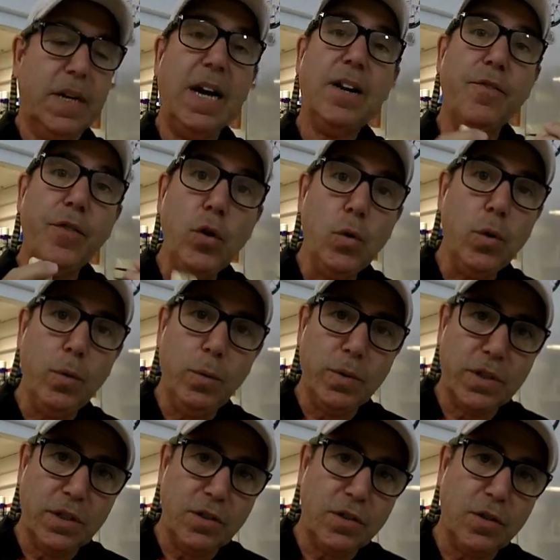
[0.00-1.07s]
I had a viewer who
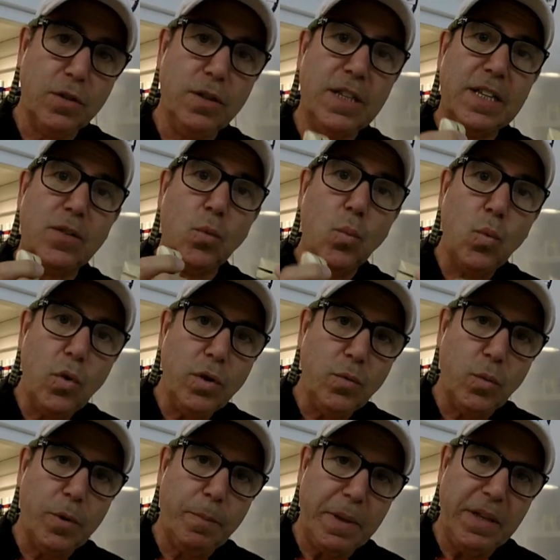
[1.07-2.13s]
was concerned that the
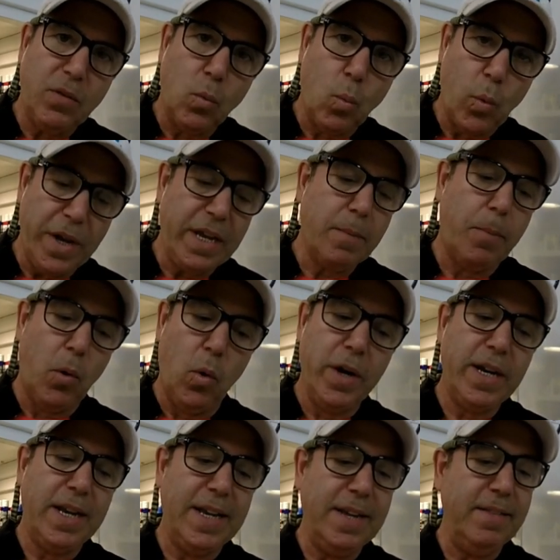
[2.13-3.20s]
wood would be the weak
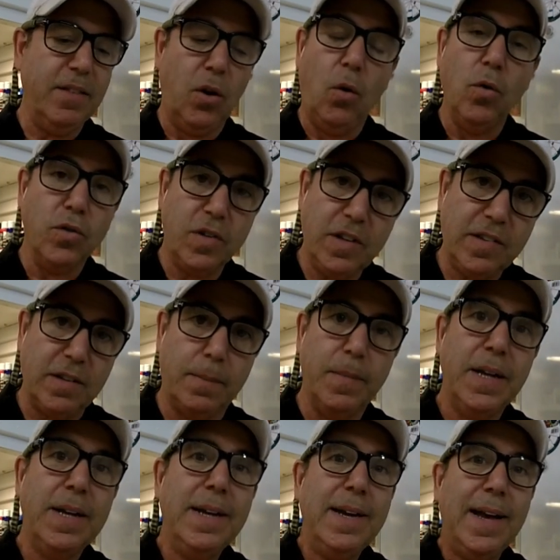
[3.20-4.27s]
point in the whole
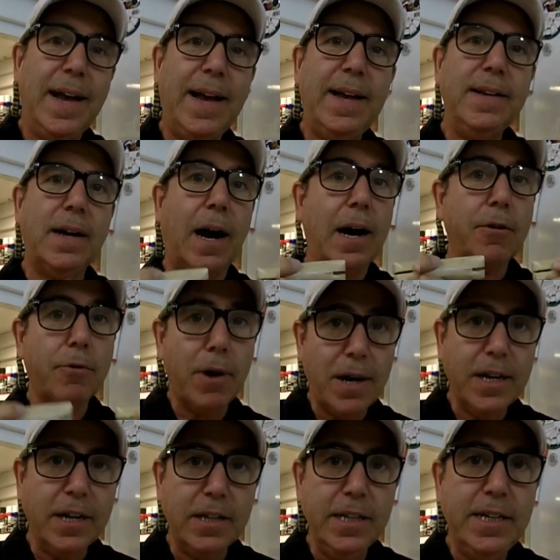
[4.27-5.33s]
system. And
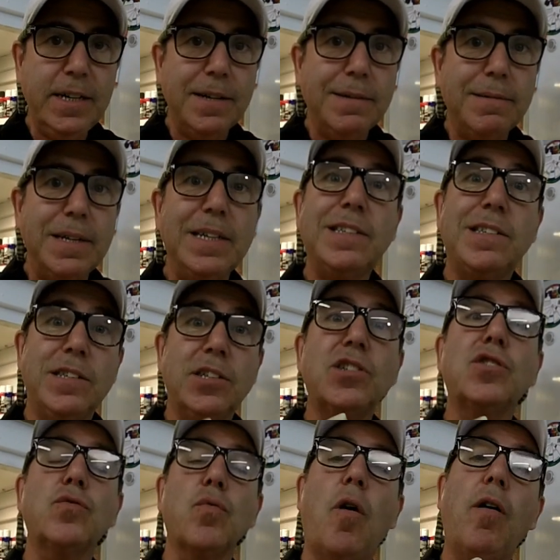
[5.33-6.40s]
ironically, it's
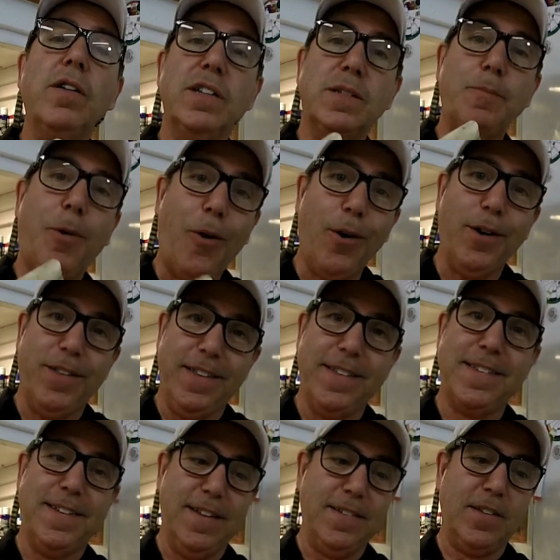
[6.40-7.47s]
the strongest part of
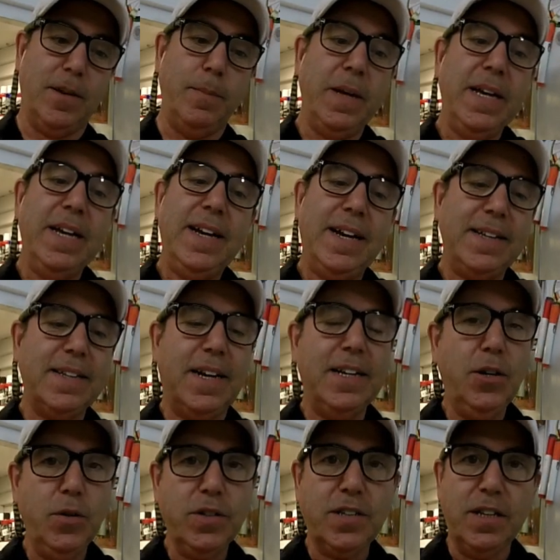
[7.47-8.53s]
the system. And
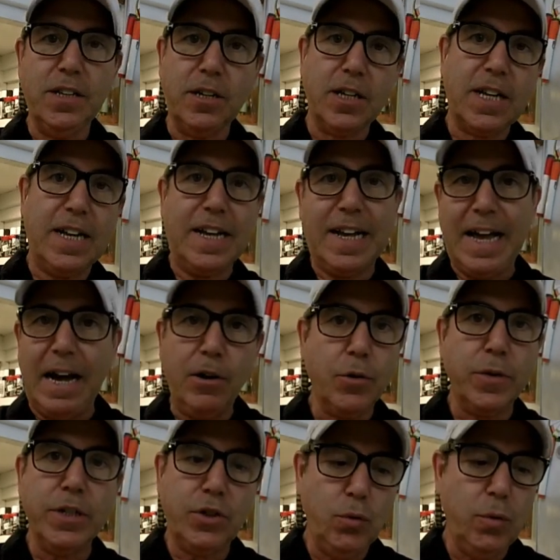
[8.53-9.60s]
I know it's a little
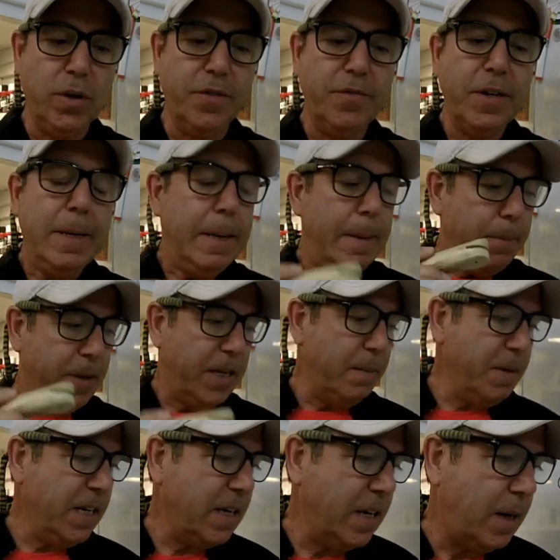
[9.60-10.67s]
counterintuitive, but
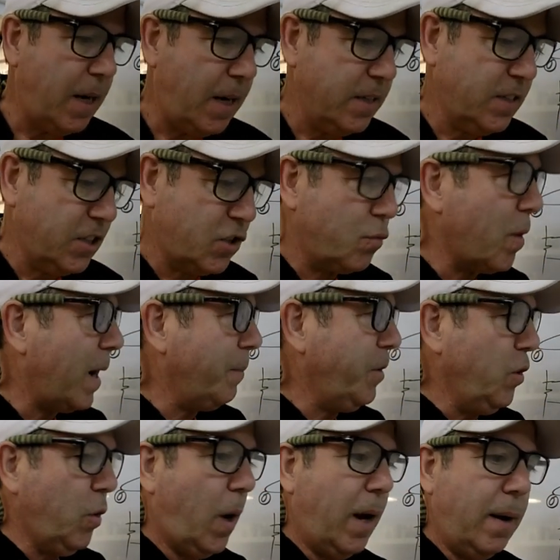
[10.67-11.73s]
let me uh, describe
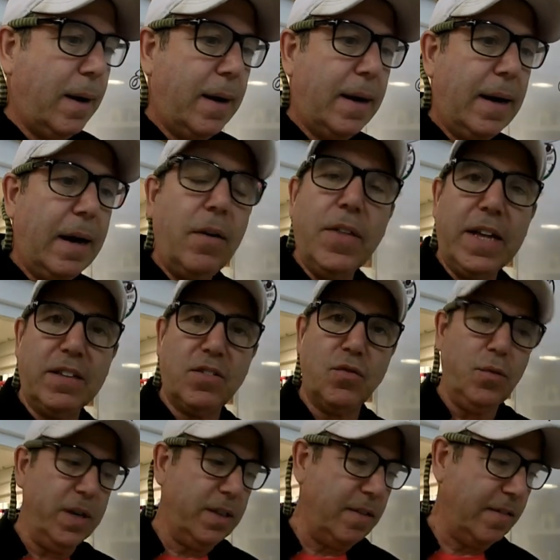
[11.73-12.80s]
to you how that
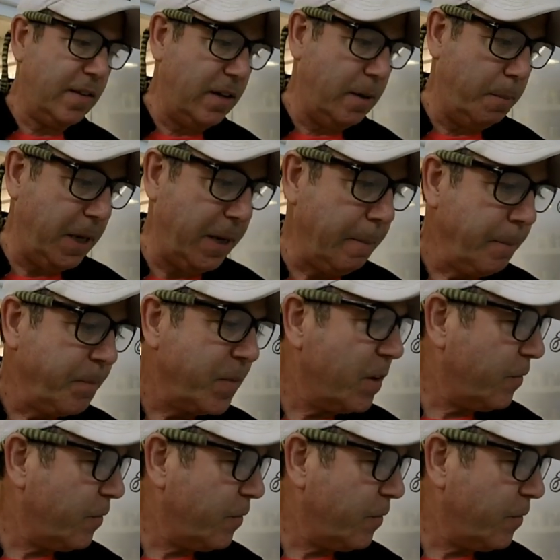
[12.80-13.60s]
strength is going to be.